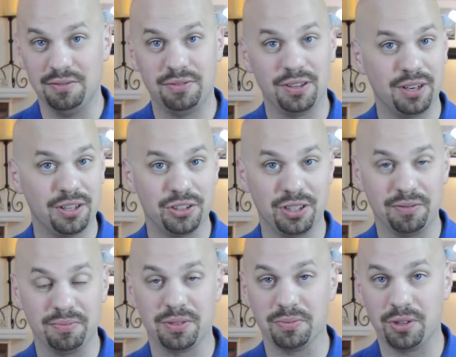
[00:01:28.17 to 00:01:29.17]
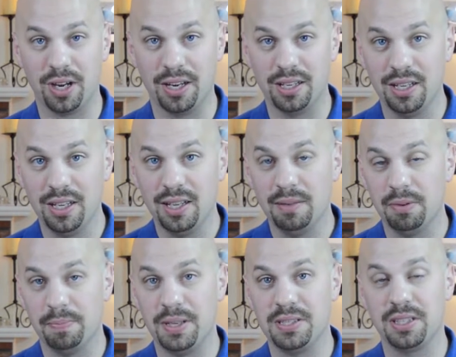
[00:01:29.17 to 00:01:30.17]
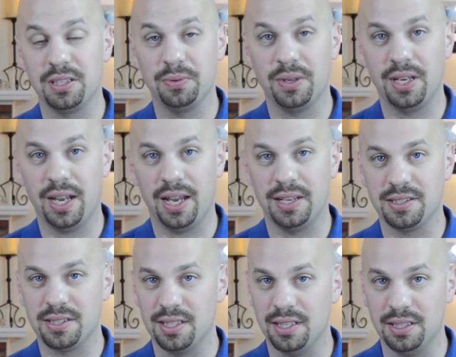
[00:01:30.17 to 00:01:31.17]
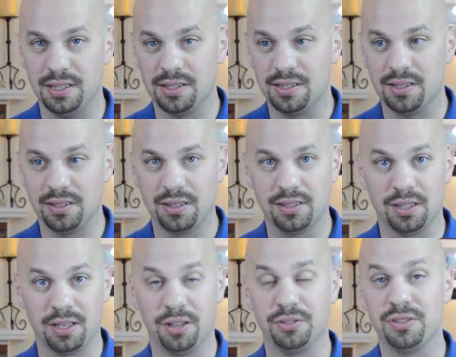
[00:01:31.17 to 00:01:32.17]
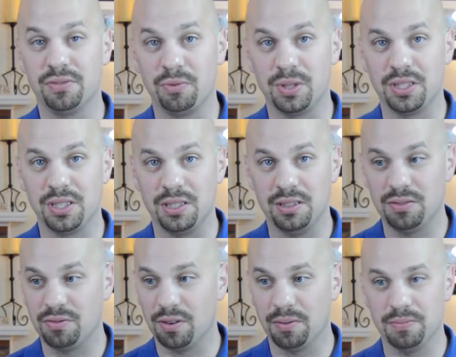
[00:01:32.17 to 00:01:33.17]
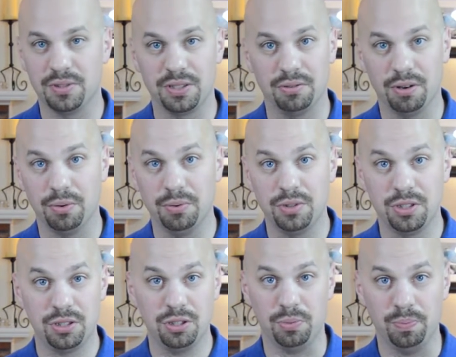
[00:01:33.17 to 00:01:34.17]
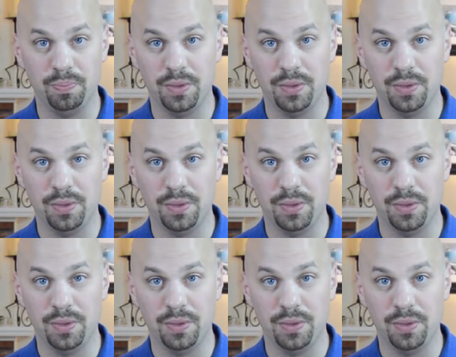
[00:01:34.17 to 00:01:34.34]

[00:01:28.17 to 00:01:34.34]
Figure I should give them some credit. But basically what it has is the colors of whiskeys from zero to two.